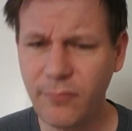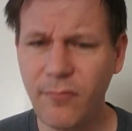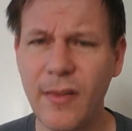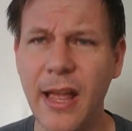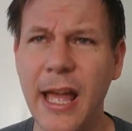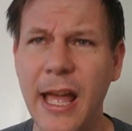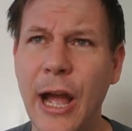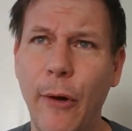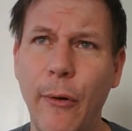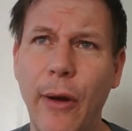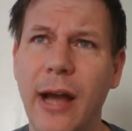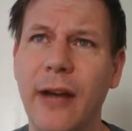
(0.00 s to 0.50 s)

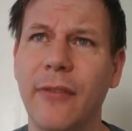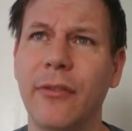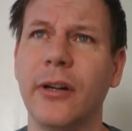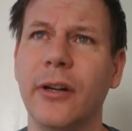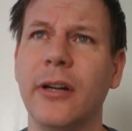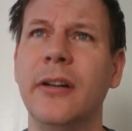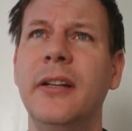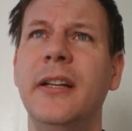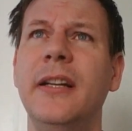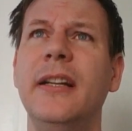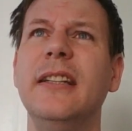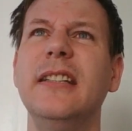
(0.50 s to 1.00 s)

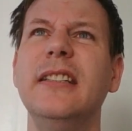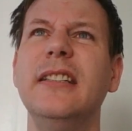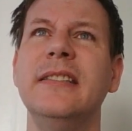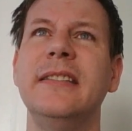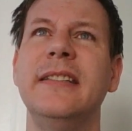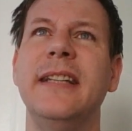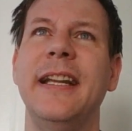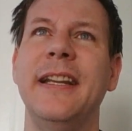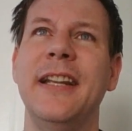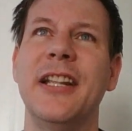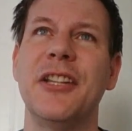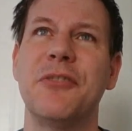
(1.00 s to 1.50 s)
However,
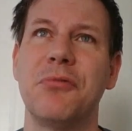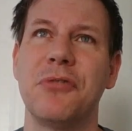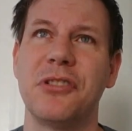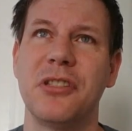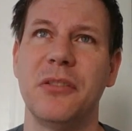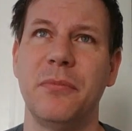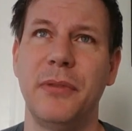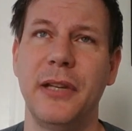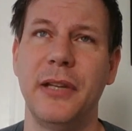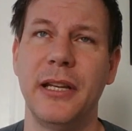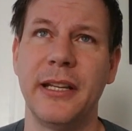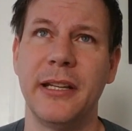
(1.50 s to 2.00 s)
and this was the
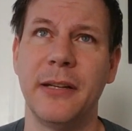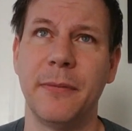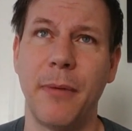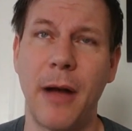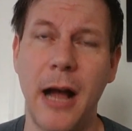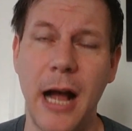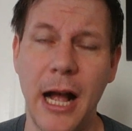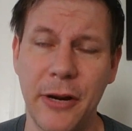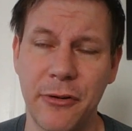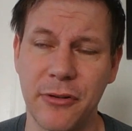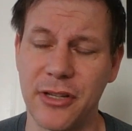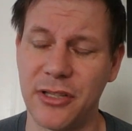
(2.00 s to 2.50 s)
big
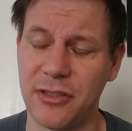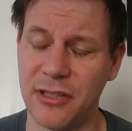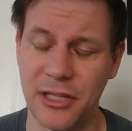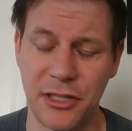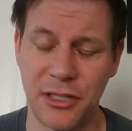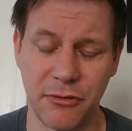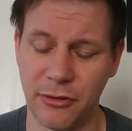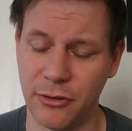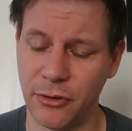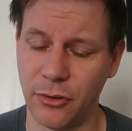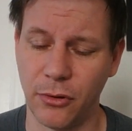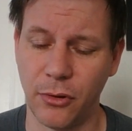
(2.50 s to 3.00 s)
hypocrisy
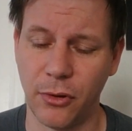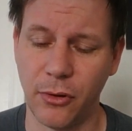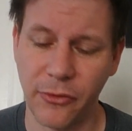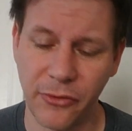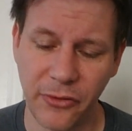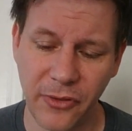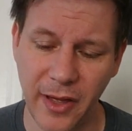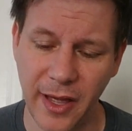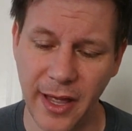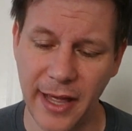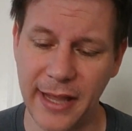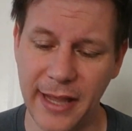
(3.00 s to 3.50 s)
during the whole
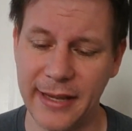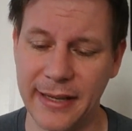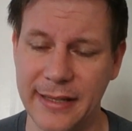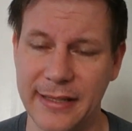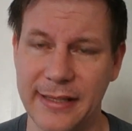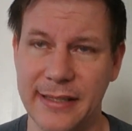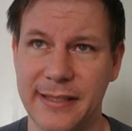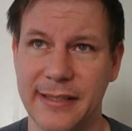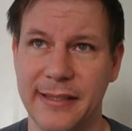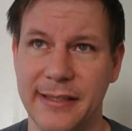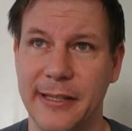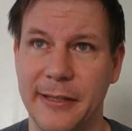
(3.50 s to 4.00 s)
thing,
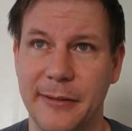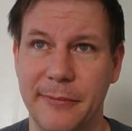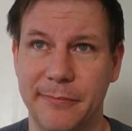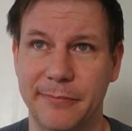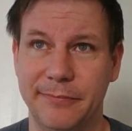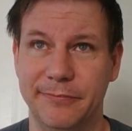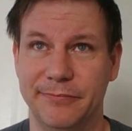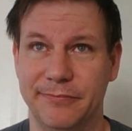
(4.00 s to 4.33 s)
is that